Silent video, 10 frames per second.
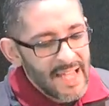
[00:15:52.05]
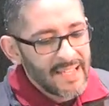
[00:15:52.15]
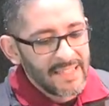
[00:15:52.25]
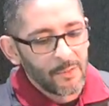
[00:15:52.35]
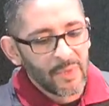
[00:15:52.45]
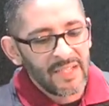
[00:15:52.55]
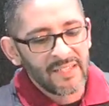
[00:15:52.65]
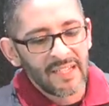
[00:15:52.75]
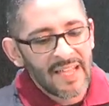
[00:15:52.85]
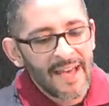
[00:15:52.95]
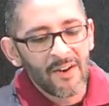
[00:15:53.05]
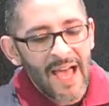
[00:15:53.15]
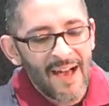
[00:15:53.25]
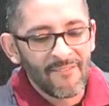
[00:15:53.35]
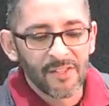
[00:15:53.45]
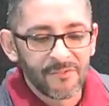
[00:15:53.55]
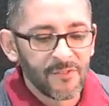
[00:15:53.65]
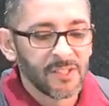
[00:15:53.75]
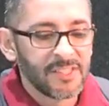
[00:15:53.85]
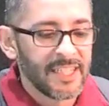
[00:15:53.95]
likely written the latter half of the
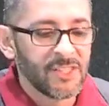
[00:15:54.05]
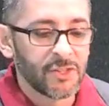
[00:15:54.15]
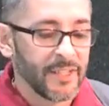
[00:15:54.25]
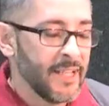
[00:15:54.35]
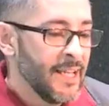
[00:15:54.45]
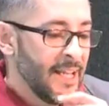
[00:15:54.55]
first century.